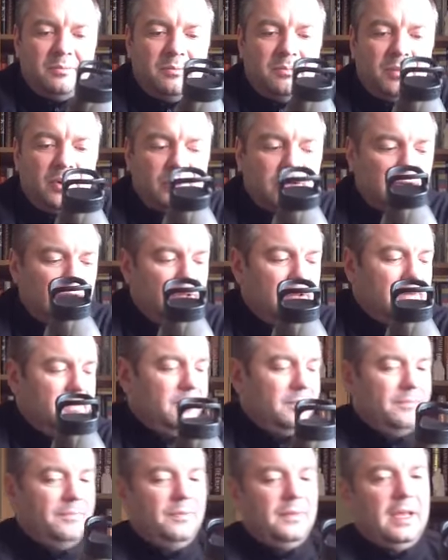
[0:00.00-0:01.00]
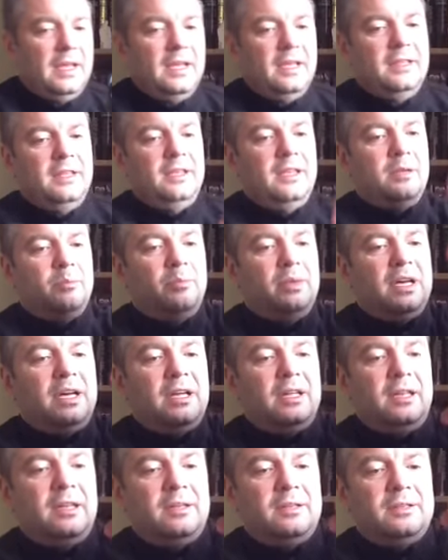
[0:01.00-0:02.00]
bottle that you can
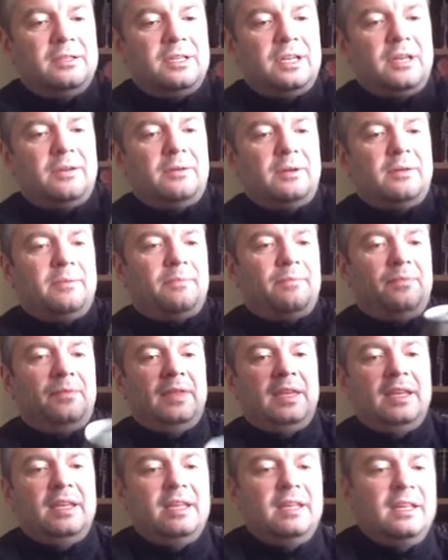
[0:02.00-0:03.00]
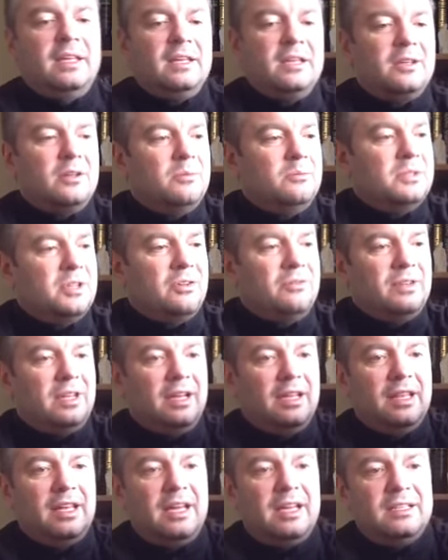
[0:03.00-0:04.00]
buy, so it comes off
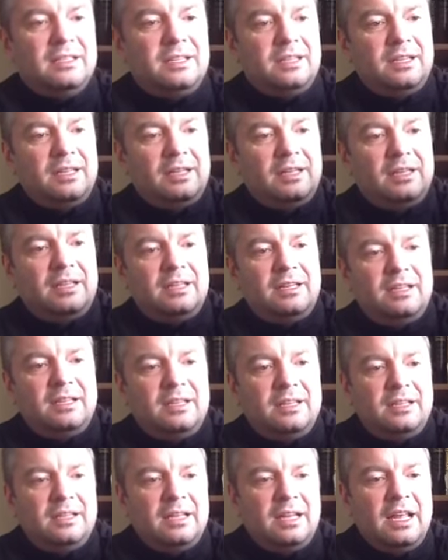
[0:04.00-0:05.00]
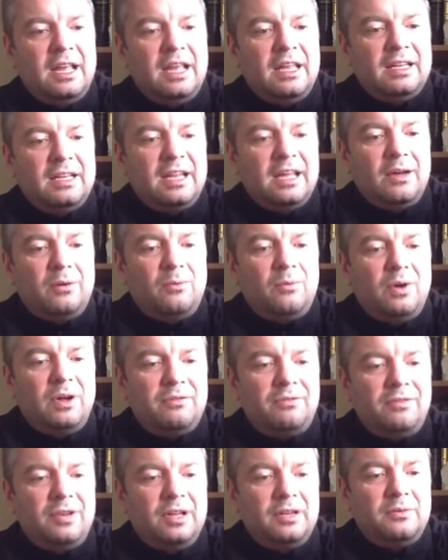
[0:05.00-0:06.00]
like that. Now what I
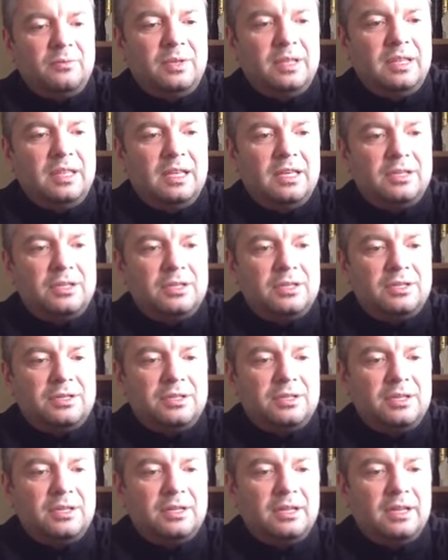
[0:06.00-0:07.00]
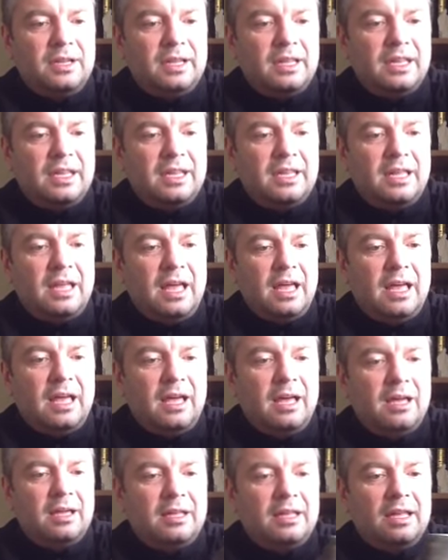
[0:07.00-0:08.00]
find with this
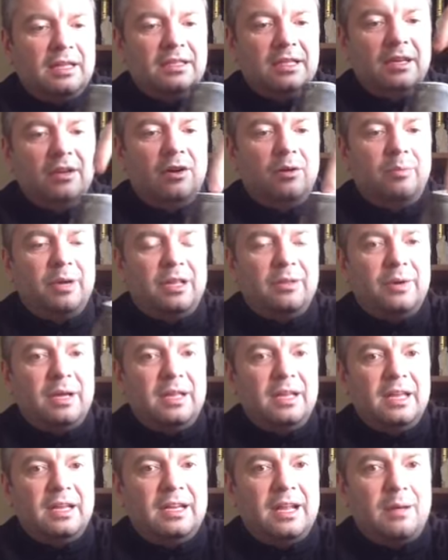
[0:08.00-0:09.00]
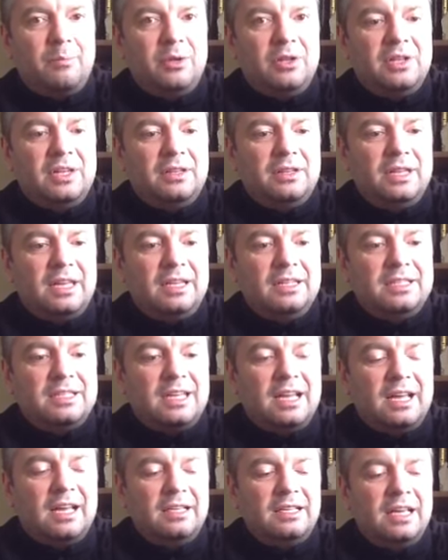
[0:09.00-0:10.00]
canteen, oh by the way, enamel in the
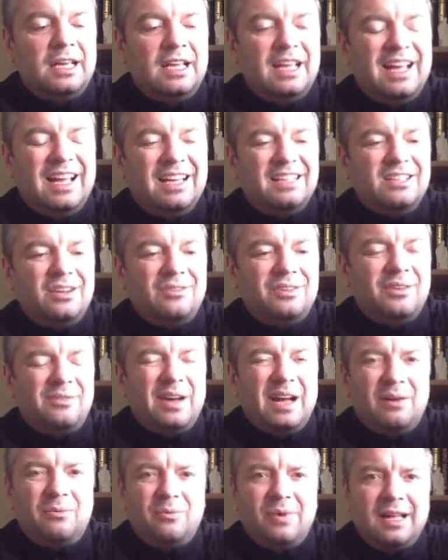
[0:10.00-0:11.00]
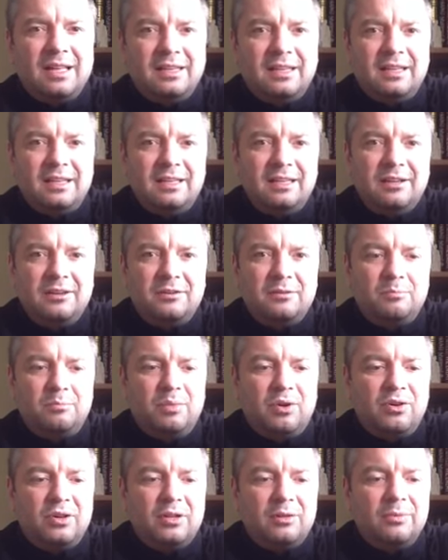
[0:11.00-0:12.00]
inside, I don't know how well you could
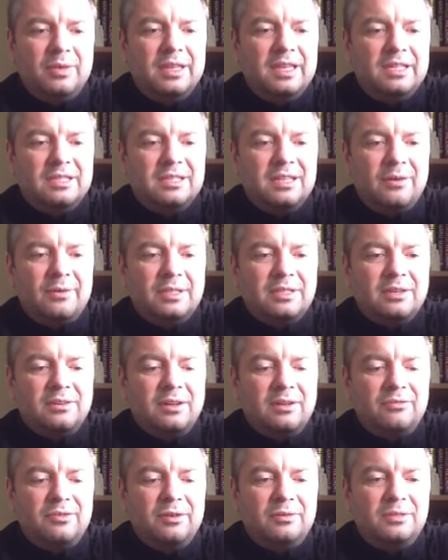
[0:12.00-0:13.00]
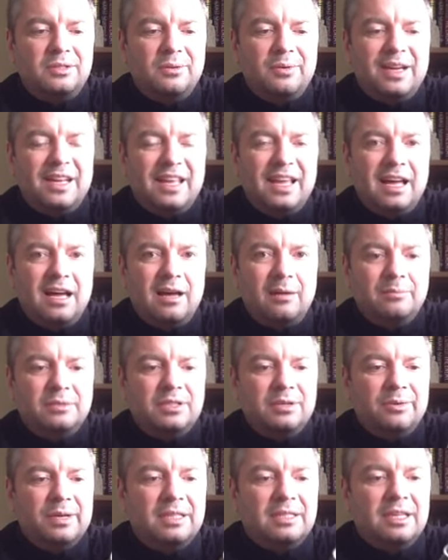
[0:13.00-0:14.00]
boil with this though, I don't know if it would do any harm to
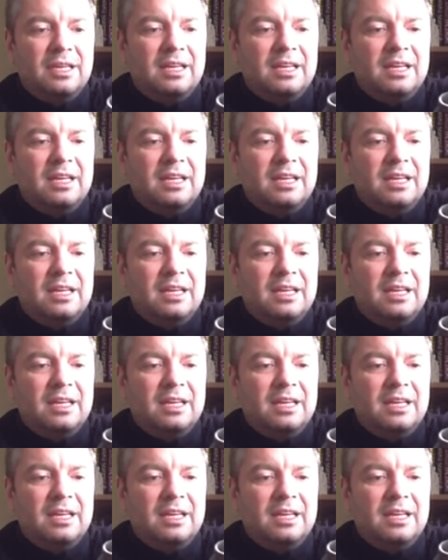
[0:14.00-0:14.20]
it.